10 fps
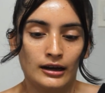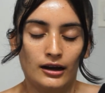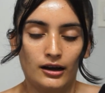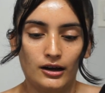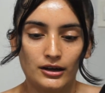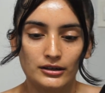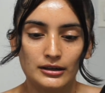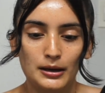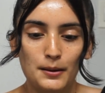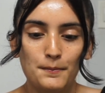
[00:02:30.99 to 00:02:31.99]
On
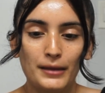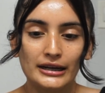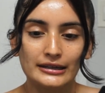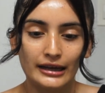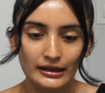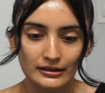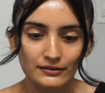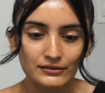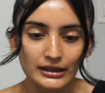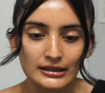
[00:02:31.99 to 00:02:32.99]
my negative
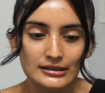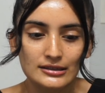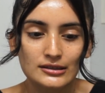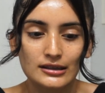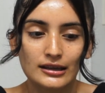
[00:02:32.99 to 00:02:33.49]
days,